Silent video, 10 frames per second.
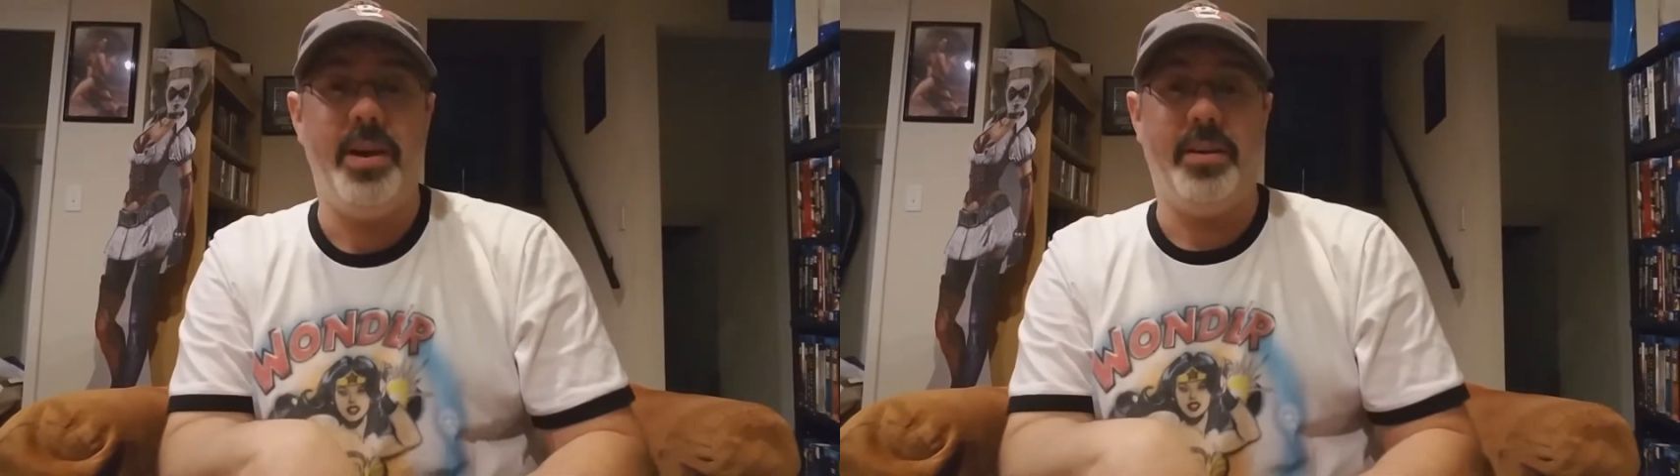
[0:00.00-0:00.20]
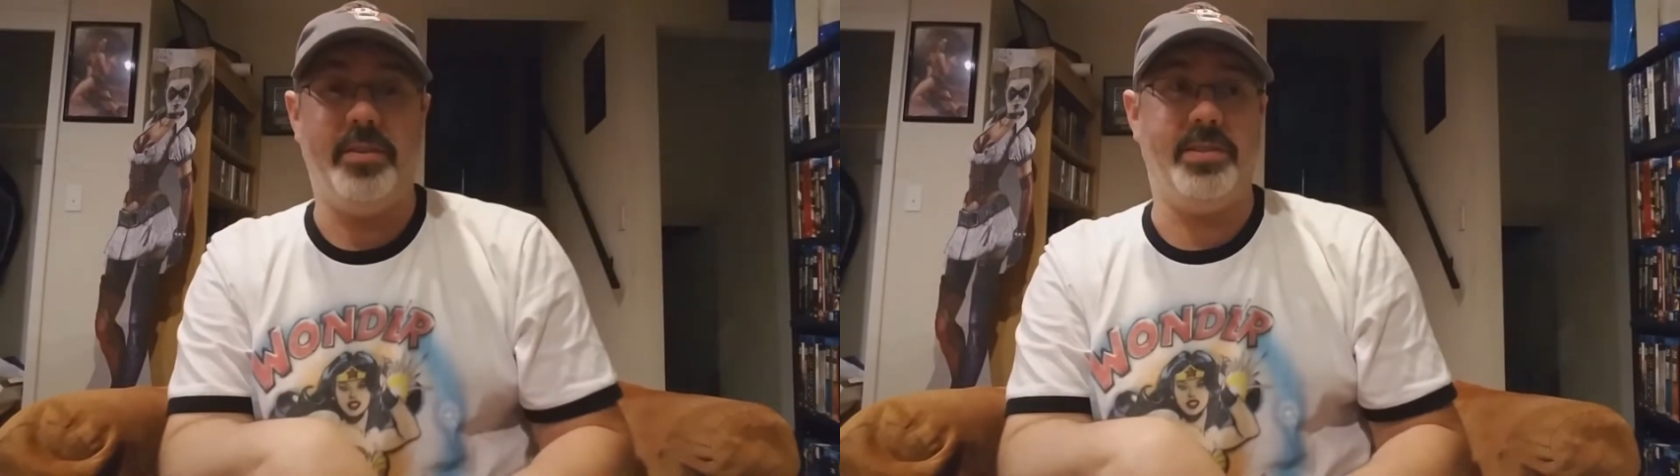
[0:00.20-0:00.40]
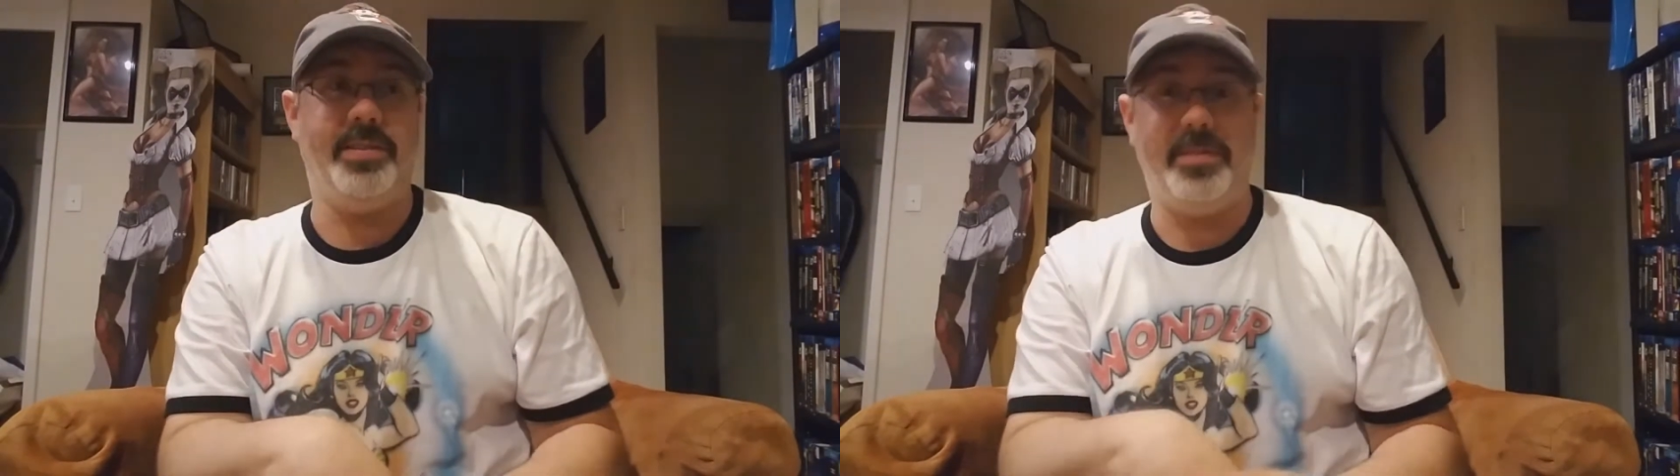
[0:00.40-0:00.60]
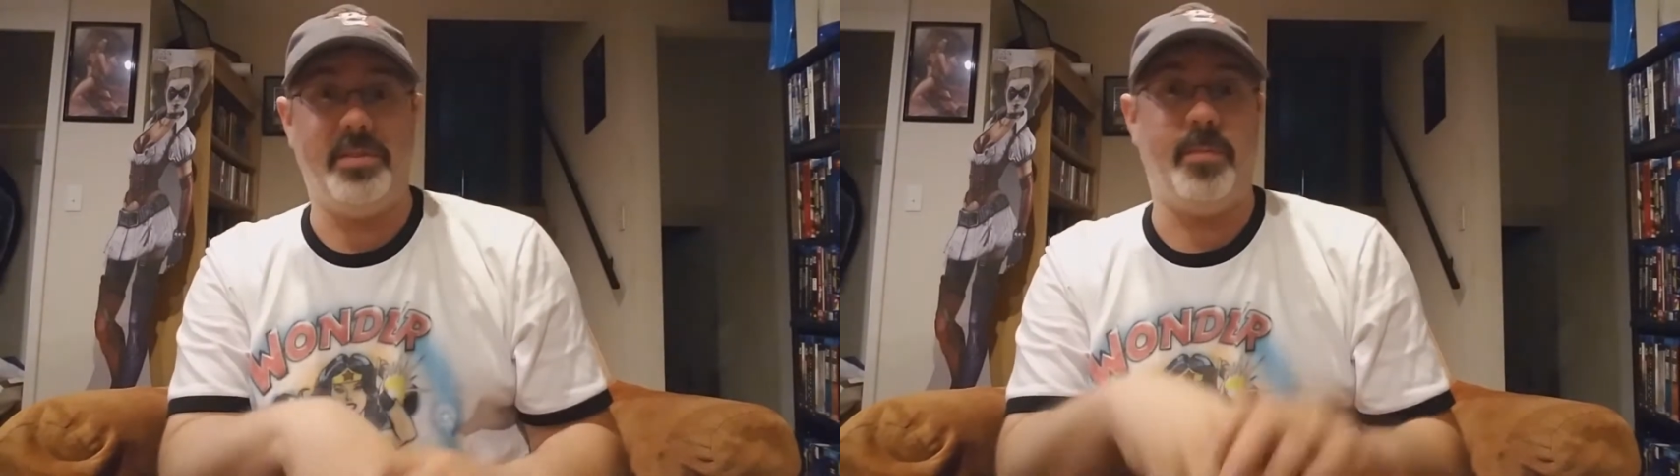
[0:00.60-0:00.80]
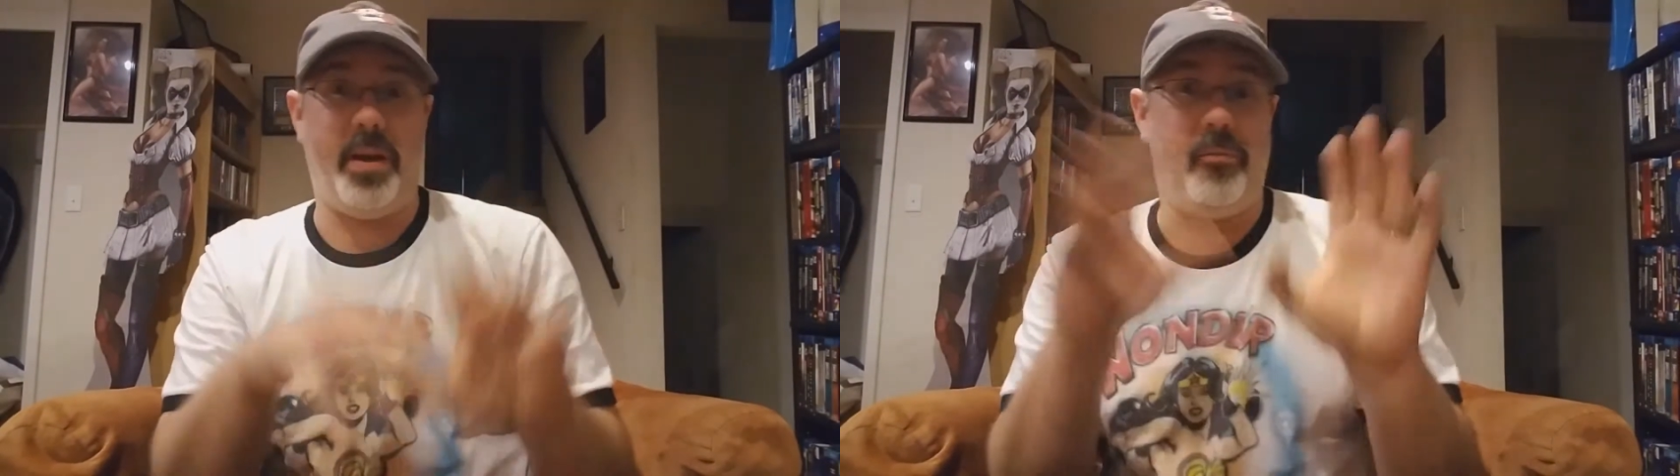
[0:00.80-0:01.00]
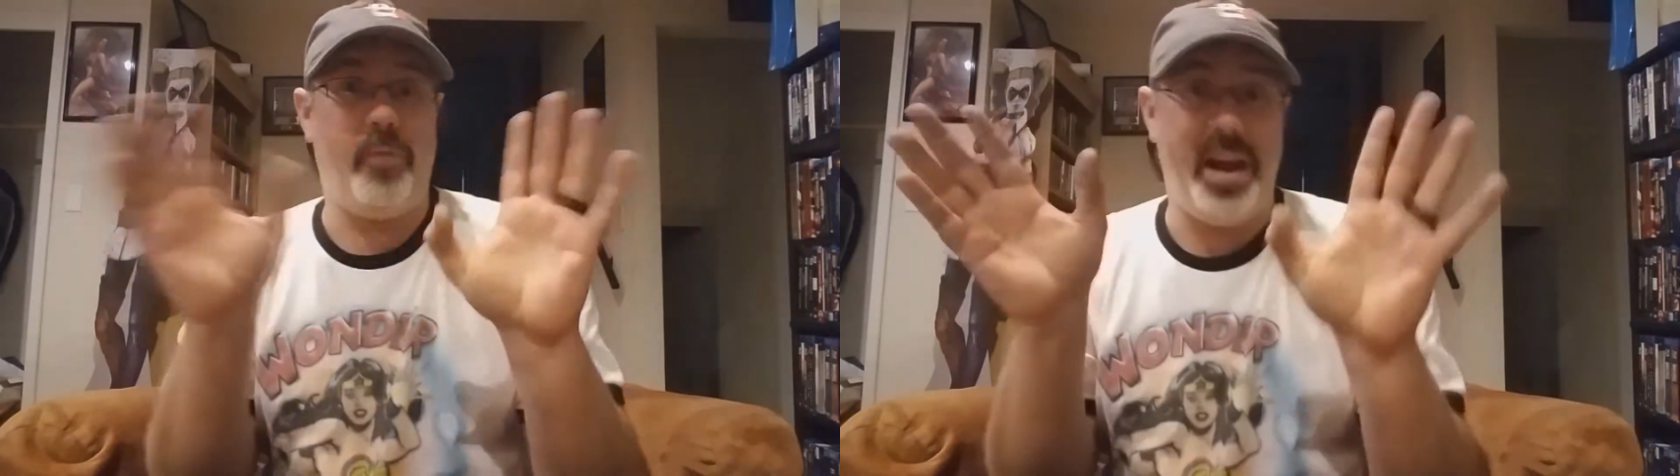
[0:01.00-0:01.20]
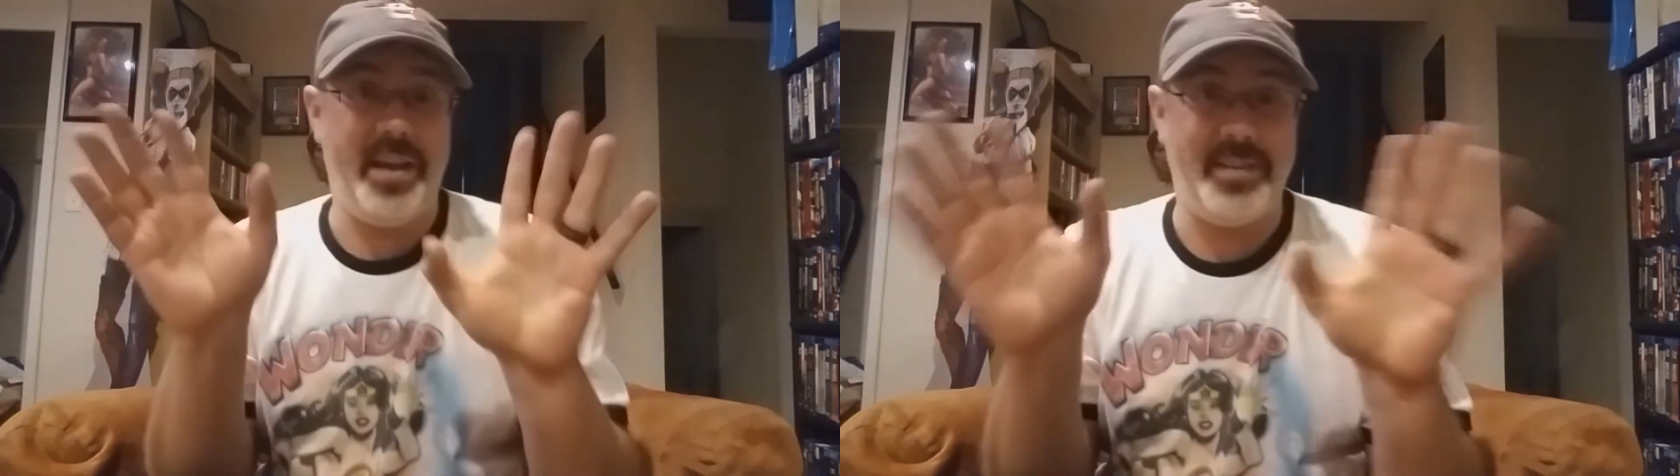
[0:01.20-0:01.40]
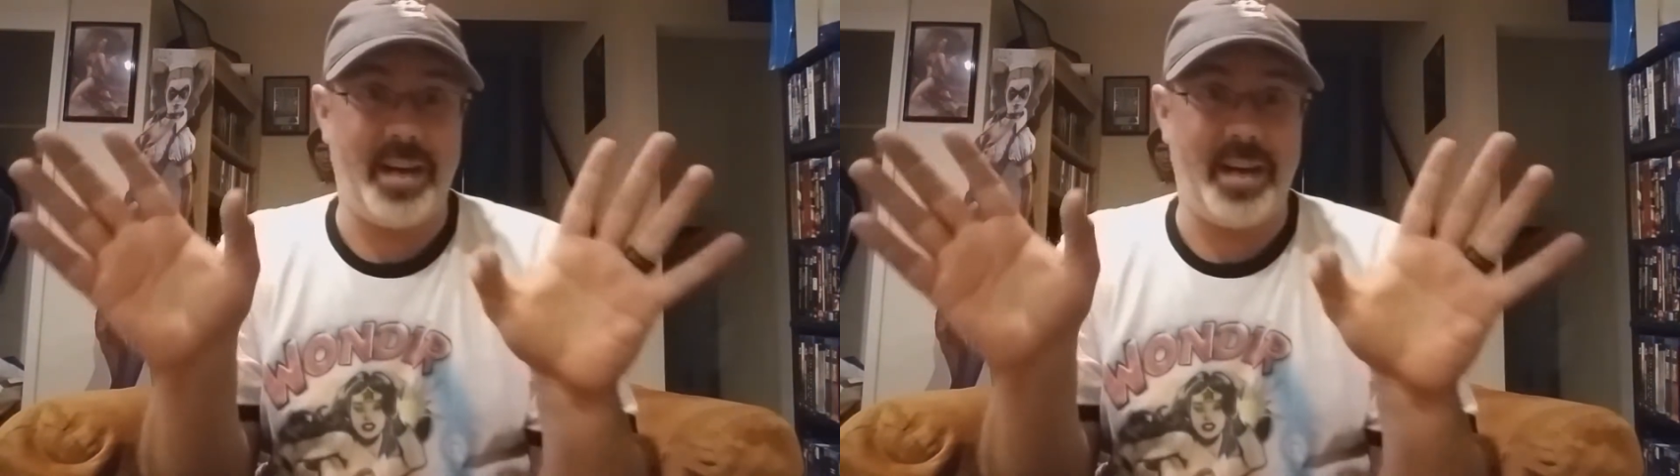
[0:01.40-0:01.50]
There's there's my rant.